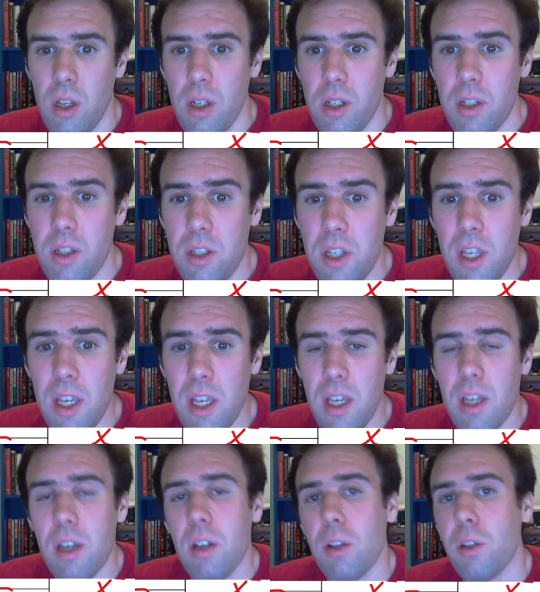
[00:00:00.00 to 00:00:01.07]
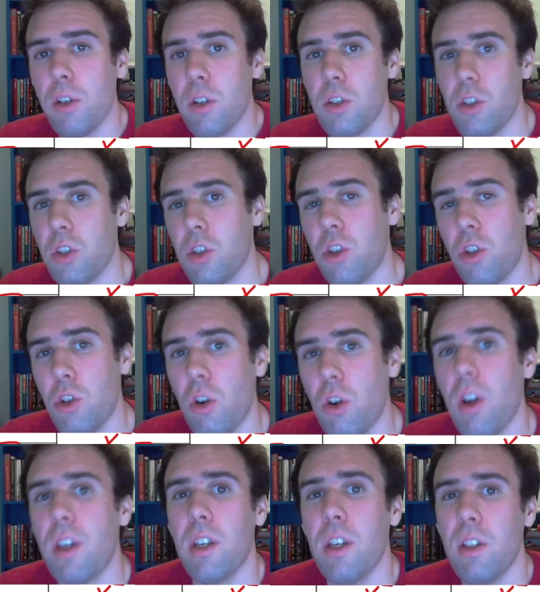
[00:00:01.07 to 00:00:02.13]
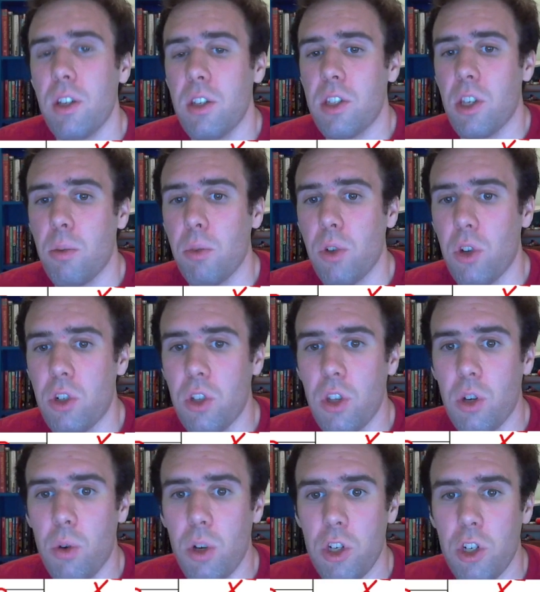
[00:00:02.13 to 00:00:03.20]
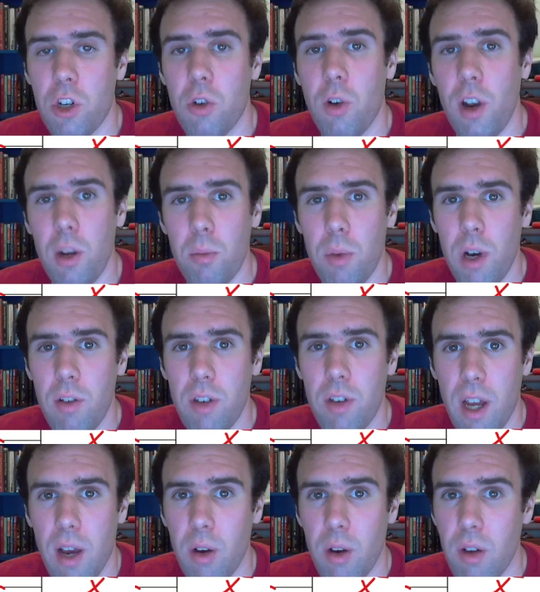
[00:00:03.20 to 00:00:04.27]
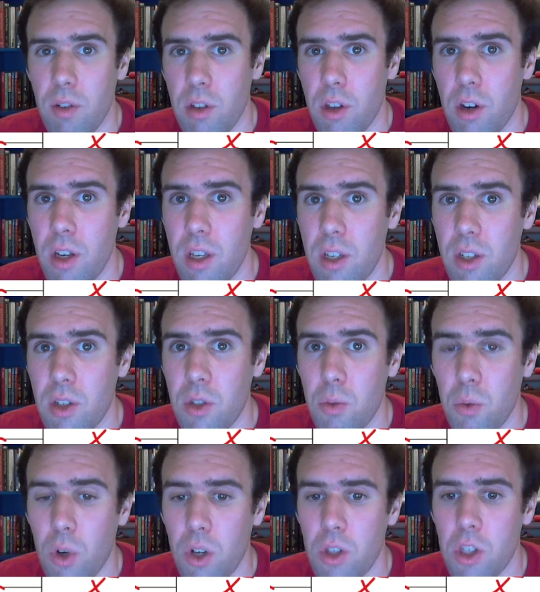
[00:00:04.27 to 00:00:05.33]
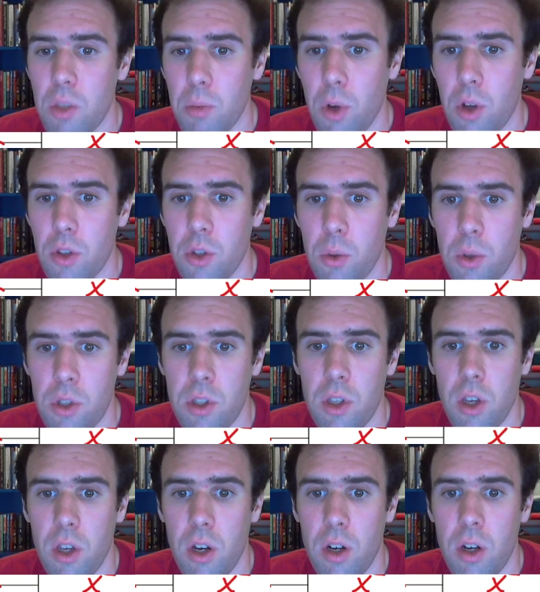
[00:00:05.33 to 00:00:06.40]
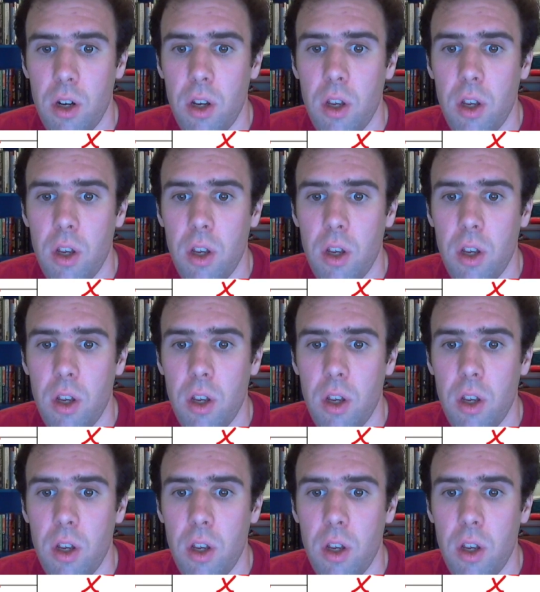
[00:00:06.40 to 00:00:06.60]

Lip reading: D looks strikingly similar to the question right above it. However, there is one small twist there.